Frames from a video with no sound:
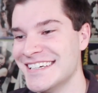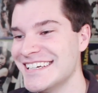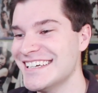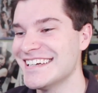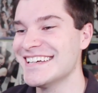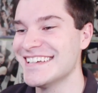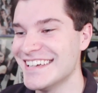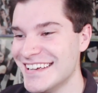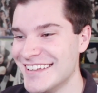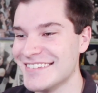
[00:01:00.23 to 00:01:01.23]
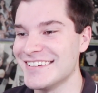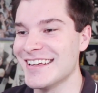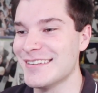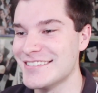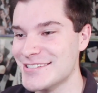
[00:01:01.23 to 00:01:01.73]
It's a
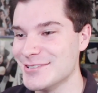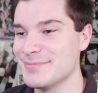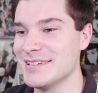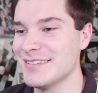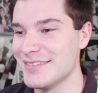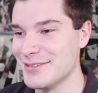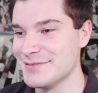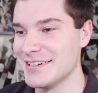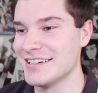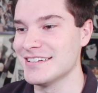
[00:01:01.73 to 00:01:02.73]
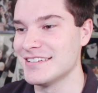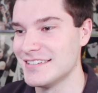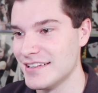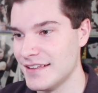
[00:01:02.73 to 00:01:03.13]
nice chill beat so far.